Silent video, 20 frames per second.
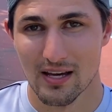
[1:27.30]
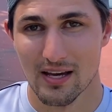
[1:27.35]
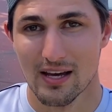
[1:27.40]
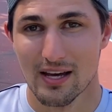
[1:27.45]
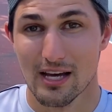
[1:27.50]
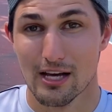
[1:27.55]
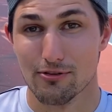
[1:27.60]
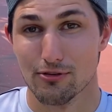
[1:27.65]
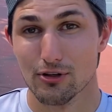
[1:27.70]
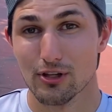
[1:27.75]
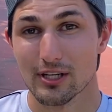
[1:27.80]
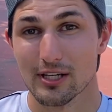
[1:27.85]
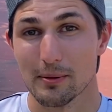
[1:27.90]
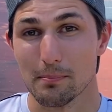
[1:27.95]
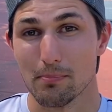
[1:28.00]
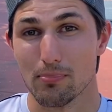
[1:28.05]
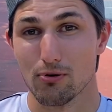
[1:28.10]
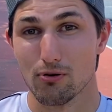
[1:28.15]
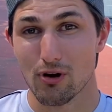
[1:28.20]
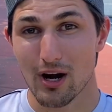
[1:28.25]
If we're looking
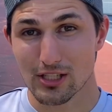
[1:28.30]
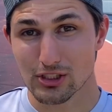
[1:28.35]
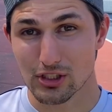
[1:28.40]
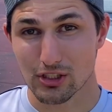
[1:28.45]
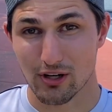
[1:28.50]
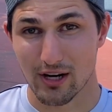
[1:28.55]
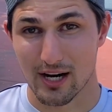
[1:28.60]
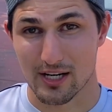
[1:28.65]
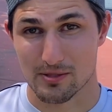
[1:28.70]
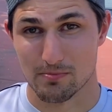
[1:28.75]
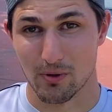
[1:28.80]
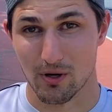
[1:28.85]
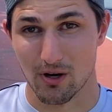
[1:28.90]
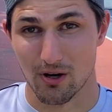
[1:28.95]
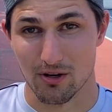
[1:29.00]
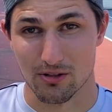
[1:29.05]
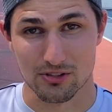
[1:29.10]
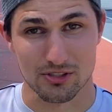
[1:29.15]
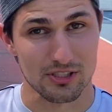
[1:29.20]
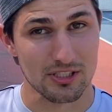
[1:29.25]
at pressurized
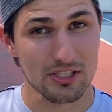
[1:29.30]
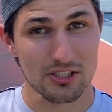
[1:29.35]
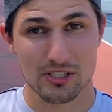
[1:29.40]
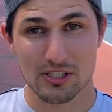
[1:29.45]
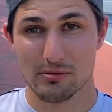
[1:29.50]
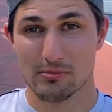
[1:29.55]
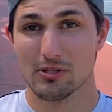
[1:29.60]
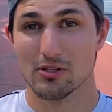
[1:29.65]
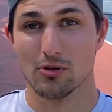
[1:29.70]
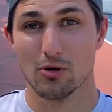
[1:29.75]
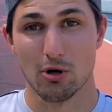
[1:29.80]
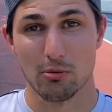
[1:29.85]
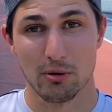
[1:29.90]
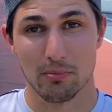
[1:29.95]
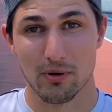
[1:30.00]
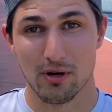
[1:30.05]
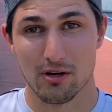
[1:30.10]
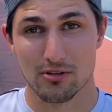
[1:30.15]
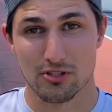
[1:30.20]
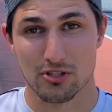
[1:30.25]
balls, these are gonna be the normal
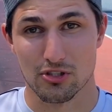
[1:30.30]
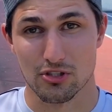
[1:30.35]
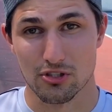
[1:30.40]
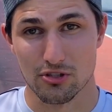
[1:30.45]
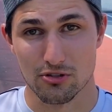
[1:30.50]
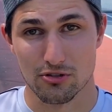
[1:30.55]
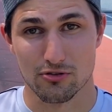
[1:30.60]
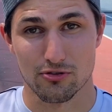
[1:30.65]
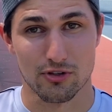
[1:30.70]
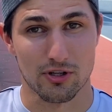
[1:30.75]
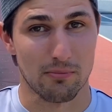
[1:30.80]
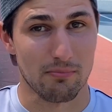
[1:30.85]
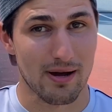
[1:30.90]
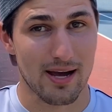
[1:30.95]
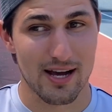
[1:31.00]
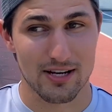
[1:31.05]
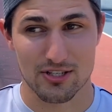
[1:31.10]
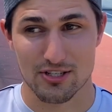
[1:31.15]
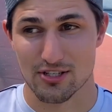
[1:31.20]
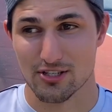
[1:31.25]
balls that you use for your
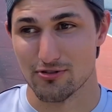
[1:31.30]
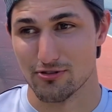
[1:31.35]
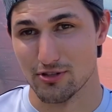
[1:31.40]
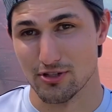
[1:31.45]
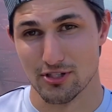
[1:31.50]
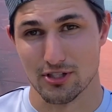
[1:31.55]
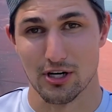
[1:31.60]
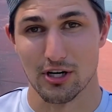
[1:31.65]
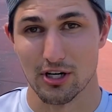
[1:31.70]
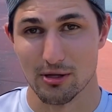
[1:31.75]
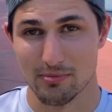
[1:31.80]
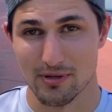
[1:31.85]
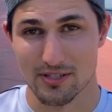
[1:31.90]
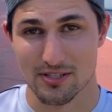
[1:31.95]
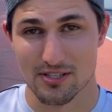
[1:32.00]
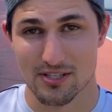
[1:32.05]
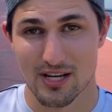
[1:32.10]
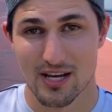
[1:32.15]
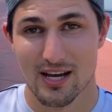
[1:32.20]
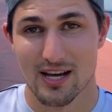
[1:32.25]
matches, for your
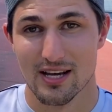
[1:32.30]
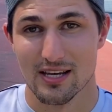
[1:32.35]
tournaments.